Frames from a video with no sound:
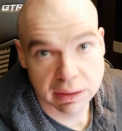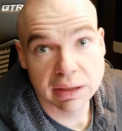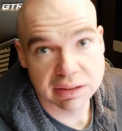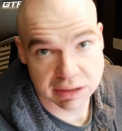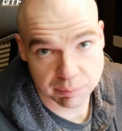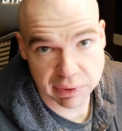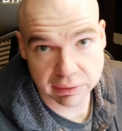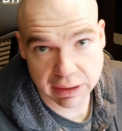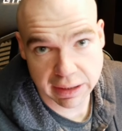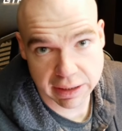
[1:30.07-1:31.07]
Something
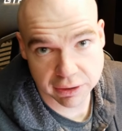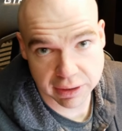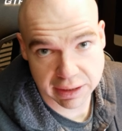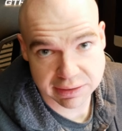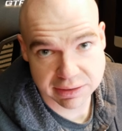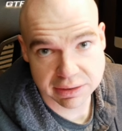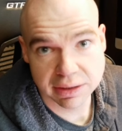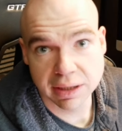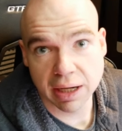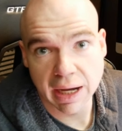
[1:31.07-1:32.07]
like internet,
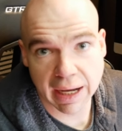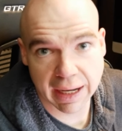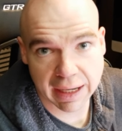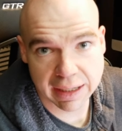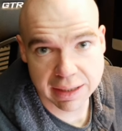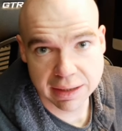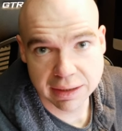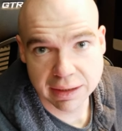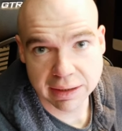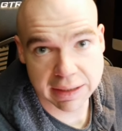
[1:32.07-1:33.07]
I
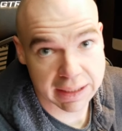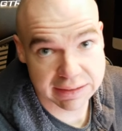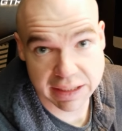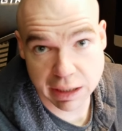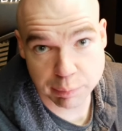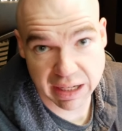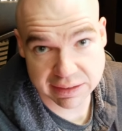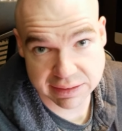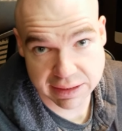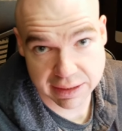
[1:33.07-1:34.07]
cannot take a back
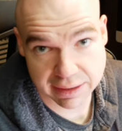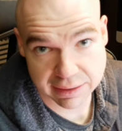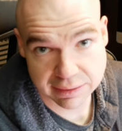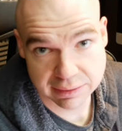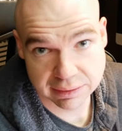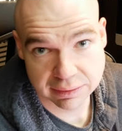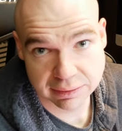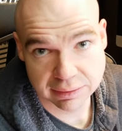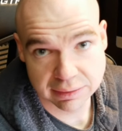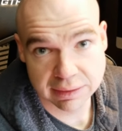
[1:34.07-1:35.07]
seat on
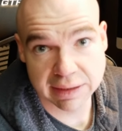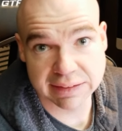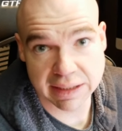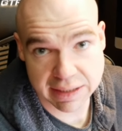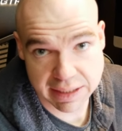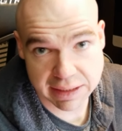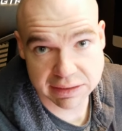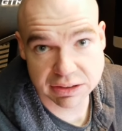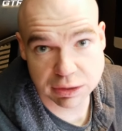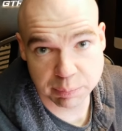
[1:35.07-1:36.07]
because it
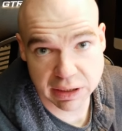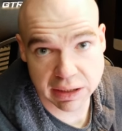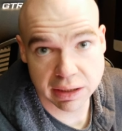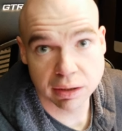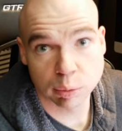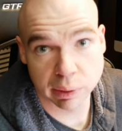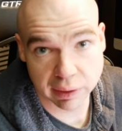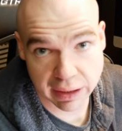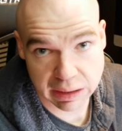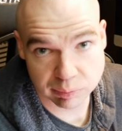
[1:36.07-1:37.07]
needs to be
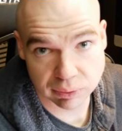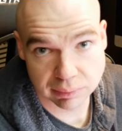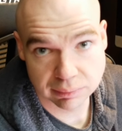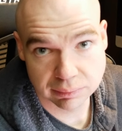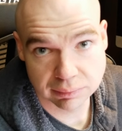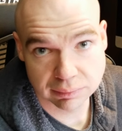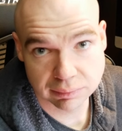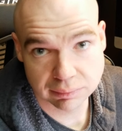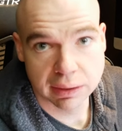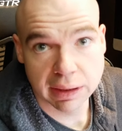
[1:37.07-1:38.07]
reliable.
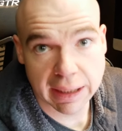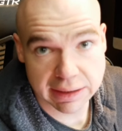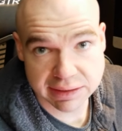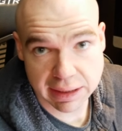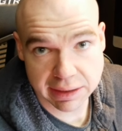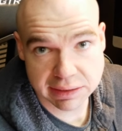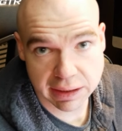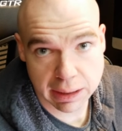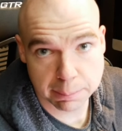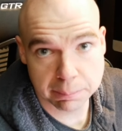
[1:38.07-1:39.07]
And the second
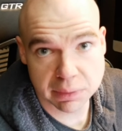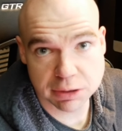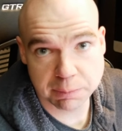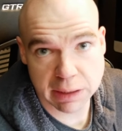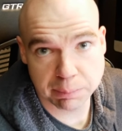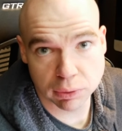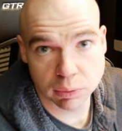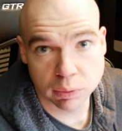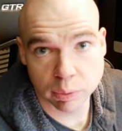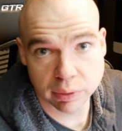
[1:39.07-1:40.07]
type is
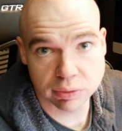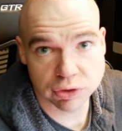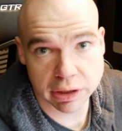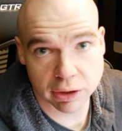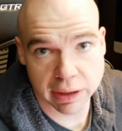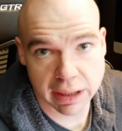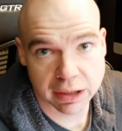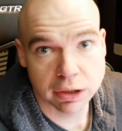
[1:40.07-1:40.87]
people who use the internet